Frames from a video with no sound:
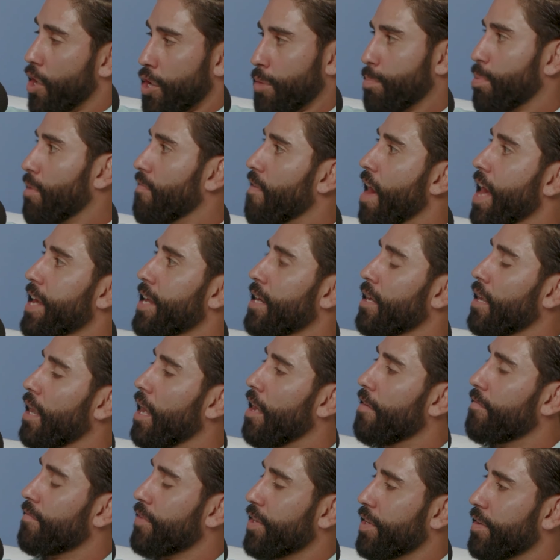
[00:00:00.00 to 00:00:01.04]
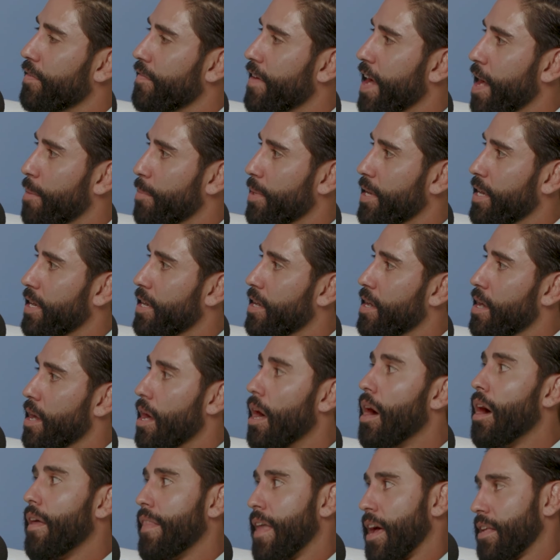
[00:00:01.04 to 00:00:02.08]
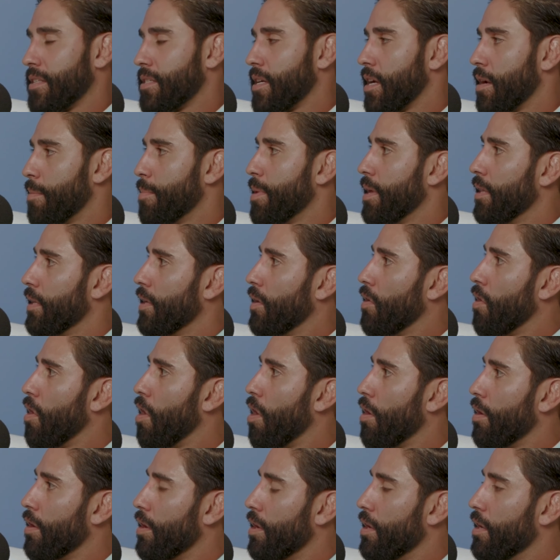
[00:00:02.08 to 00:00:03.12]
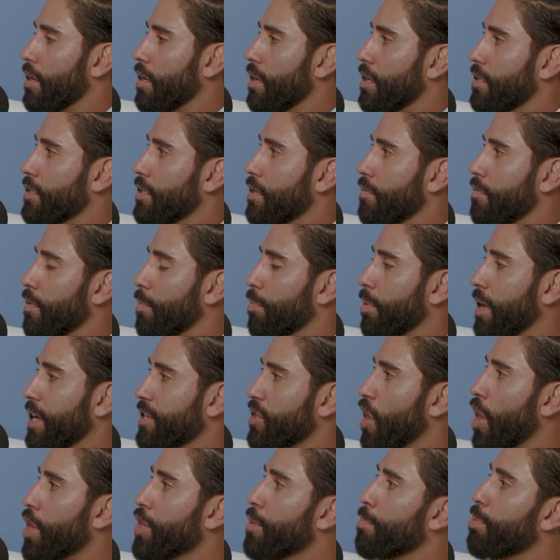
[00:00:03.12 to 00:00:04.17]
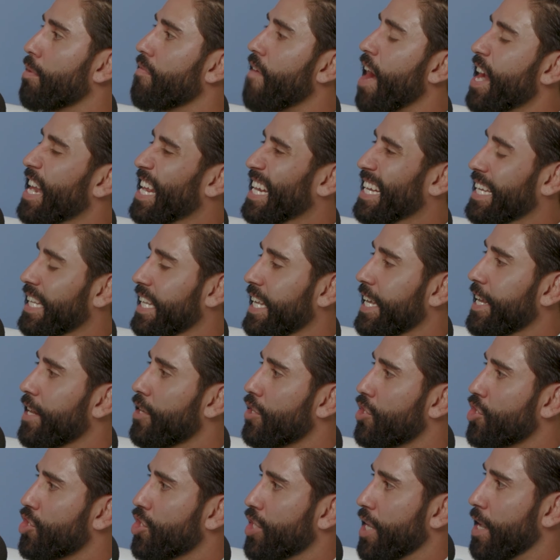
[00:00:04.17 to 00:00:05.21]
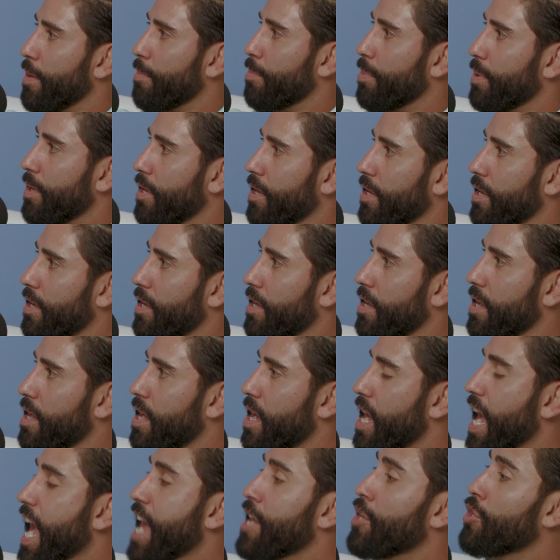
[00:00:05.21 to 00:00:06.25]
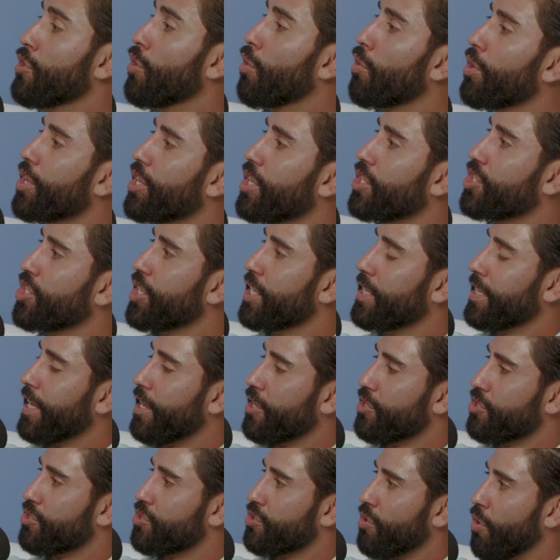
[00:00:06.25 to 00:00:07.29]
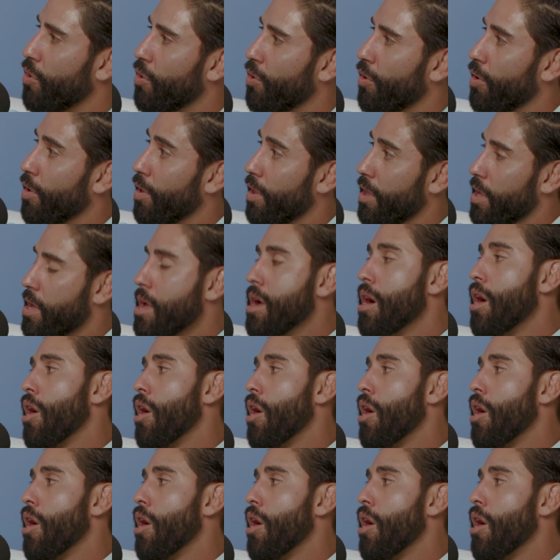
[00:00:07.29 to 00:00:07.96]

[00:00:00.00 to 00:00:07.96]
Are you providing love for your family? That's going to be a little harder to replace. Are you providing leadership and nourishing their soul?